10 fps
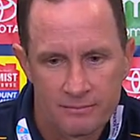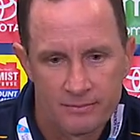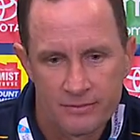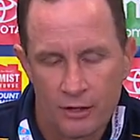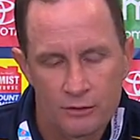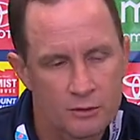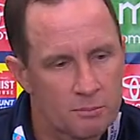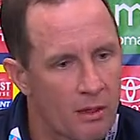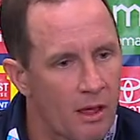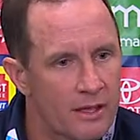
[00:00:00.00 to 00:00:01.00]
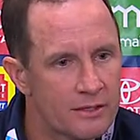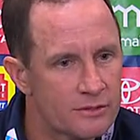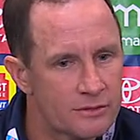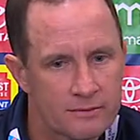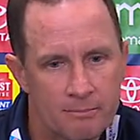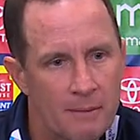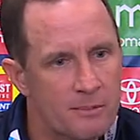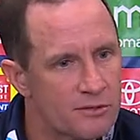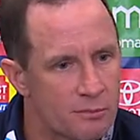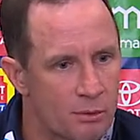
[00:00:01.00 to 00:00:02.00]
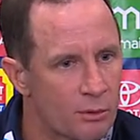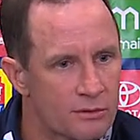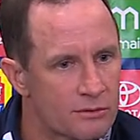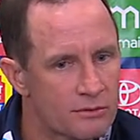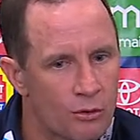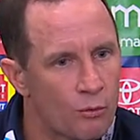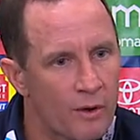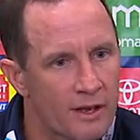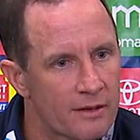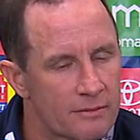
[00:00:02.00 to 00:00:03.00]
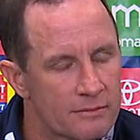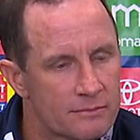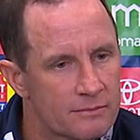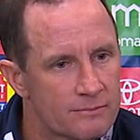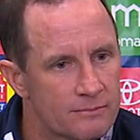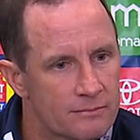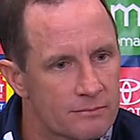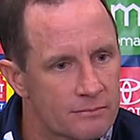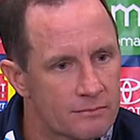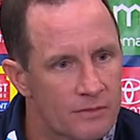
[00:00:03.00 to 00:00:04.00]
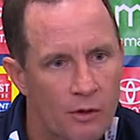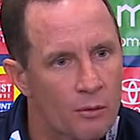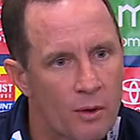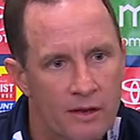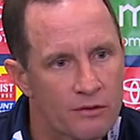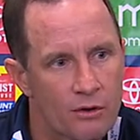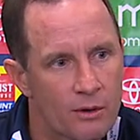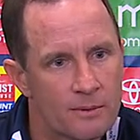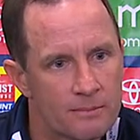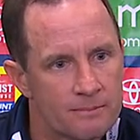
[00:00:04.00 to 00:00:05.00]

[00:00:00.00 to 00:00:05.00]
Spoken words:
coaches, players, members, supporters, all round. No other way to describe it.